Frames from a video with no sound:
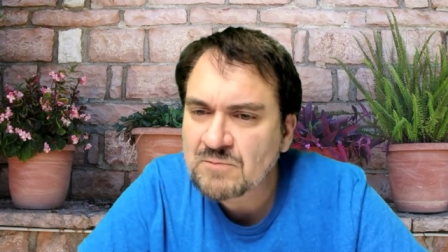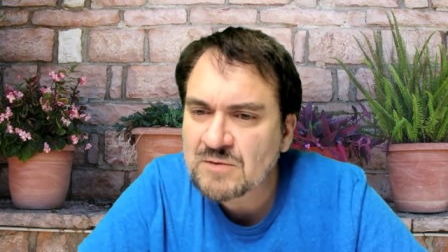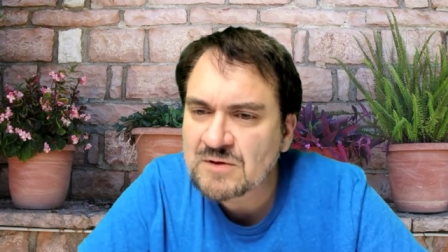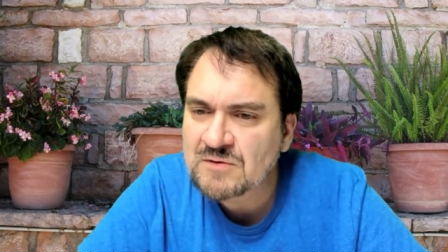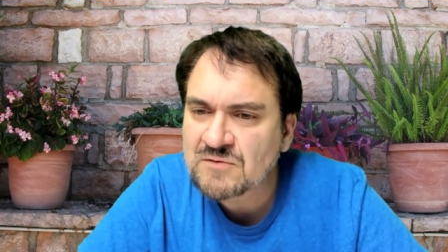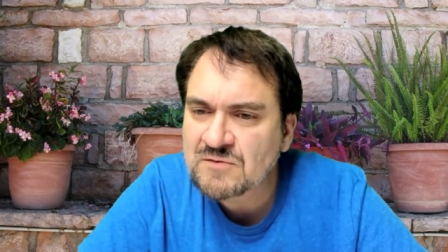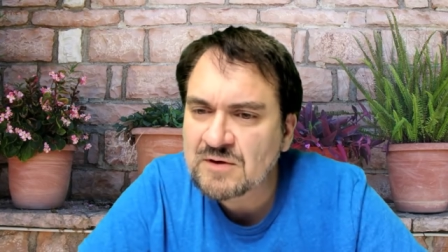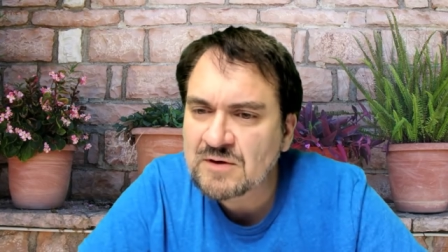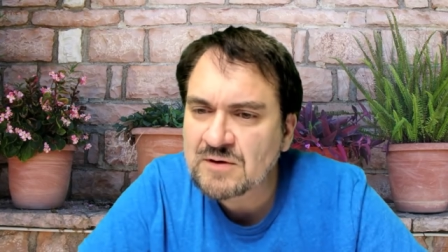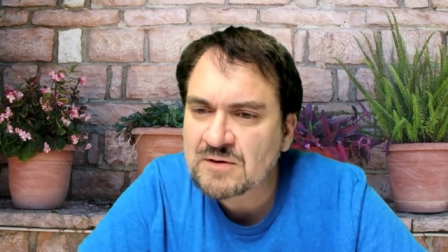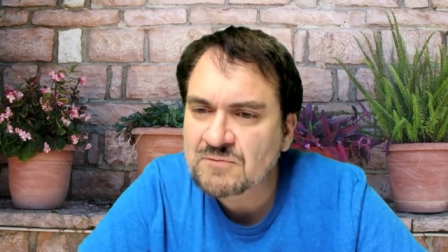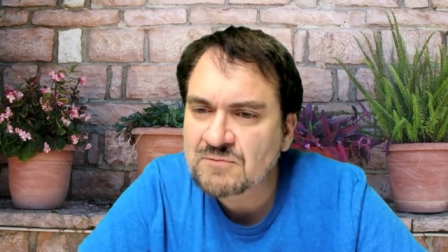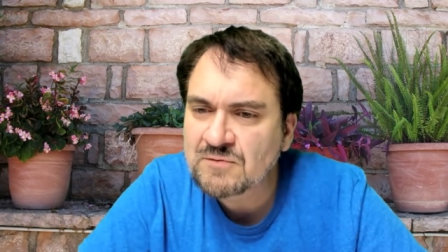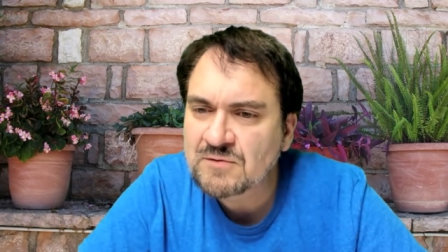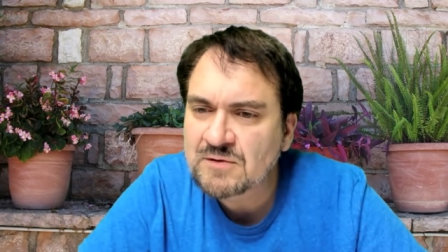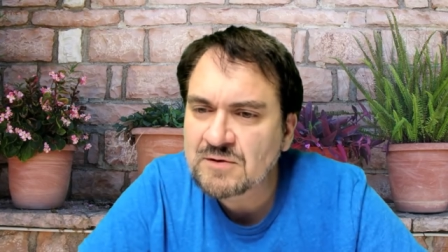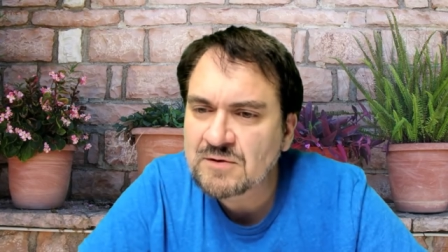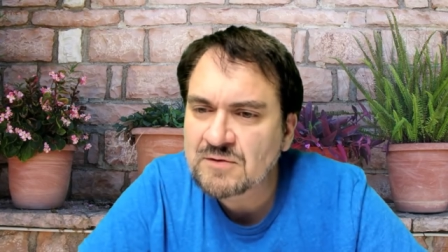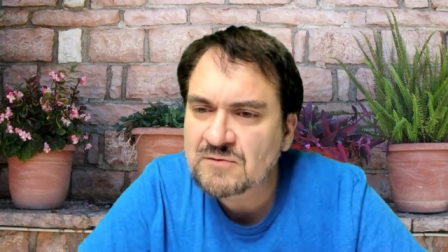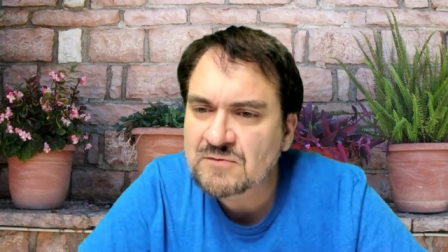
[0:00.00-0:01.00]
been selling for
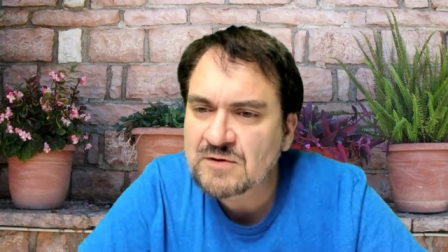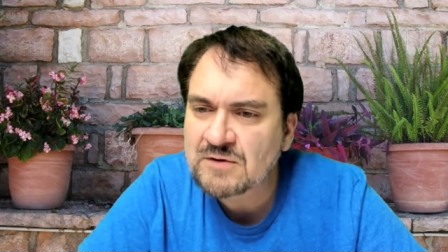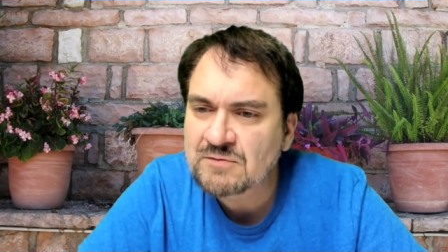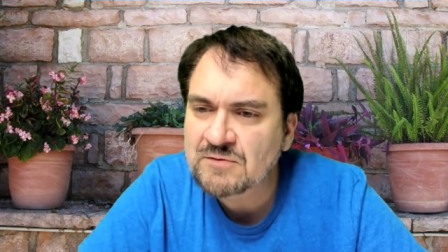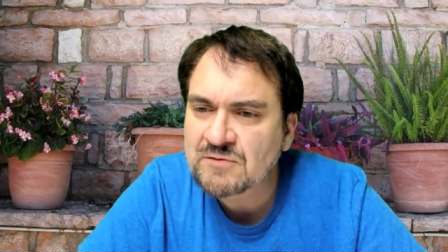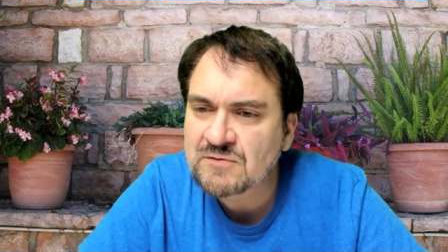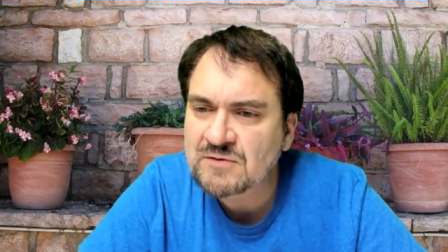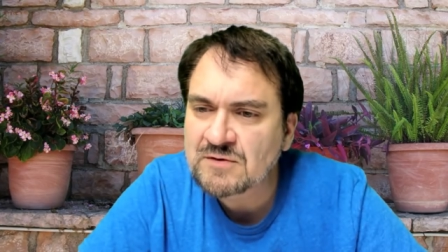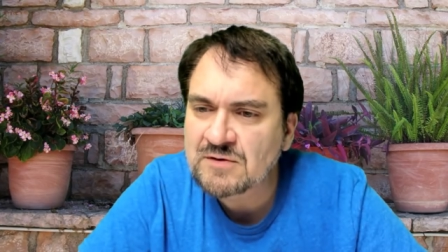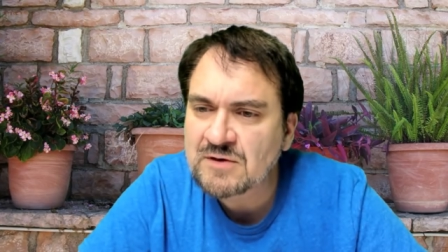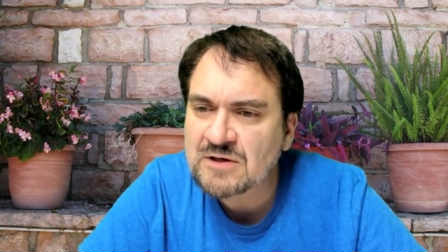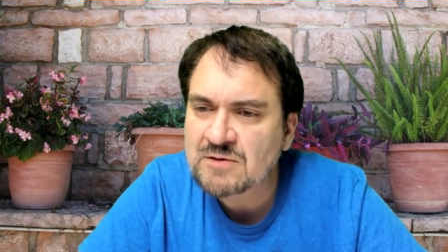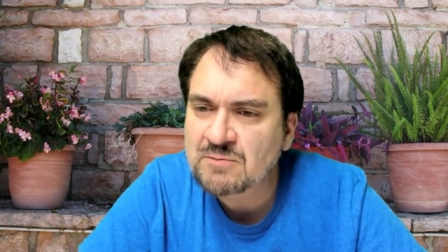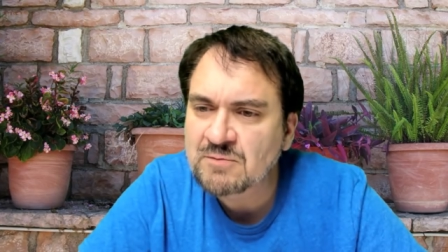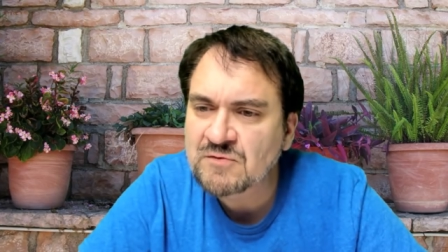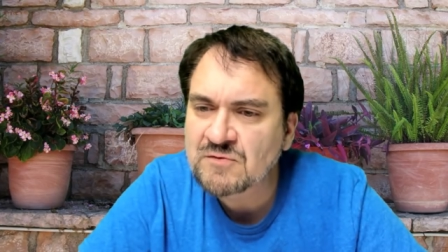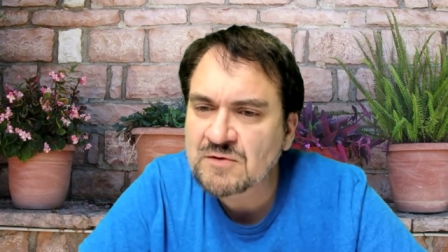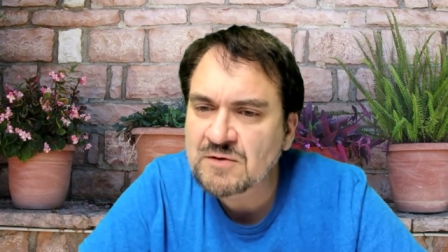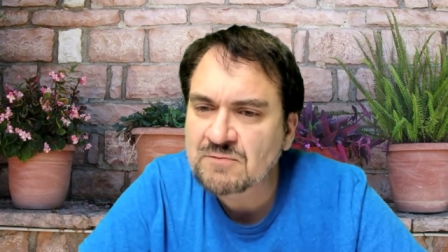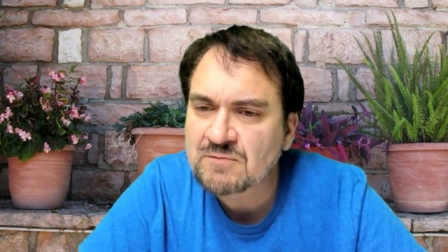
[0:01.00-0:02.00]
years, never seen
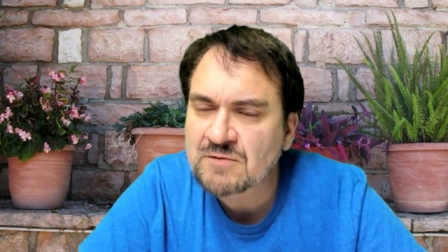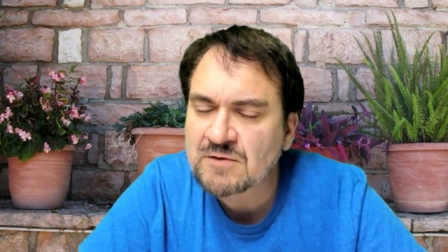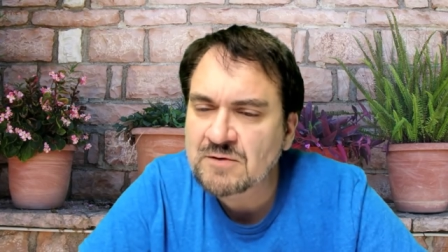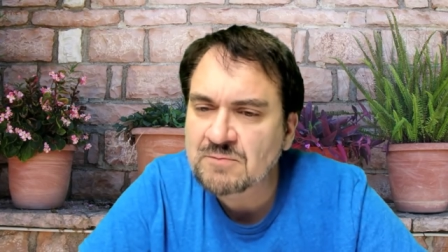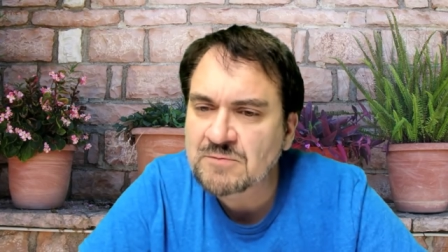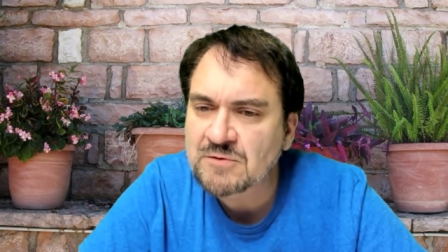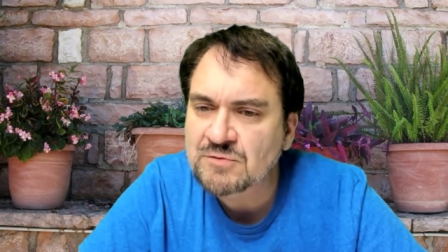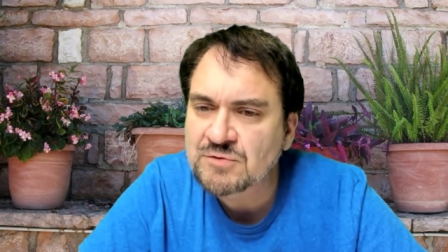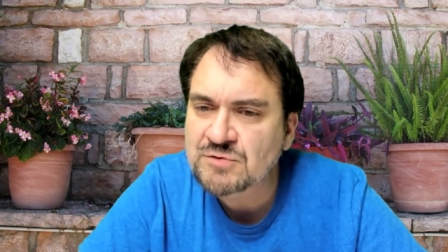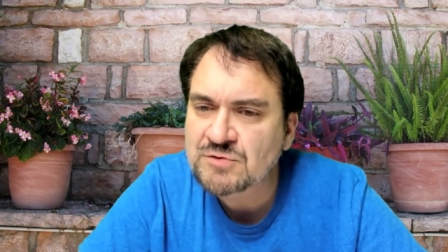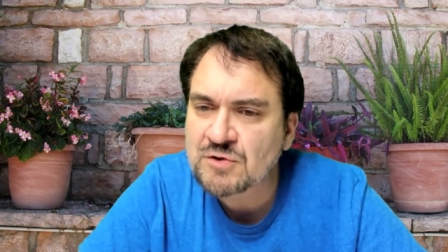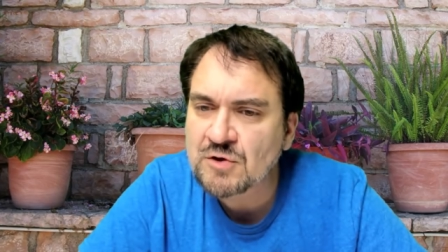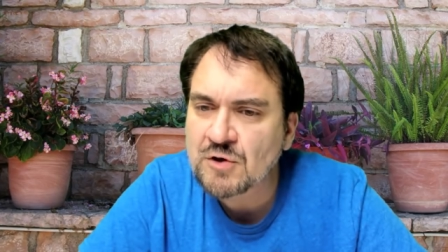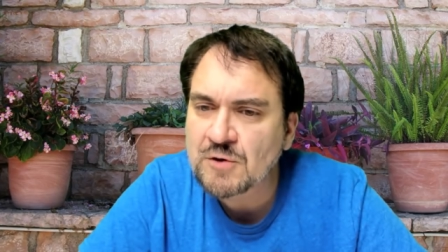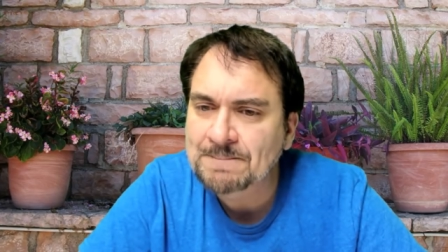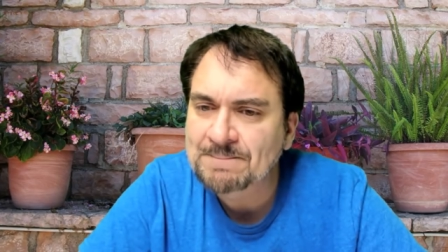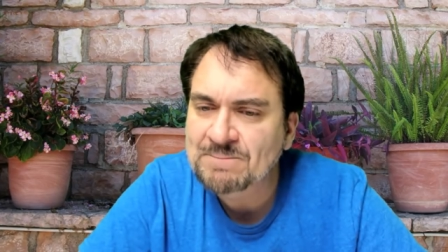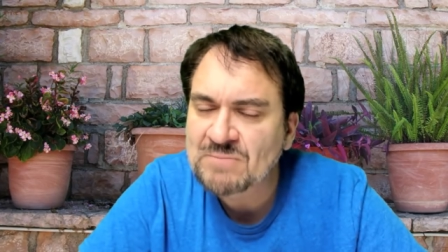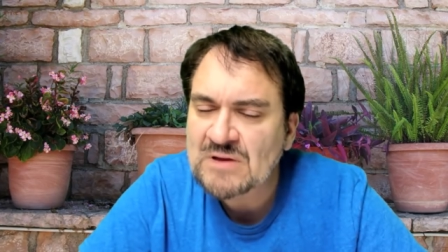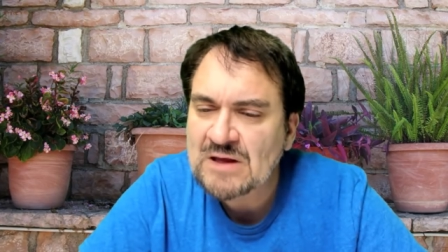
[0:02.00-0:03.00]
90% of them you showed.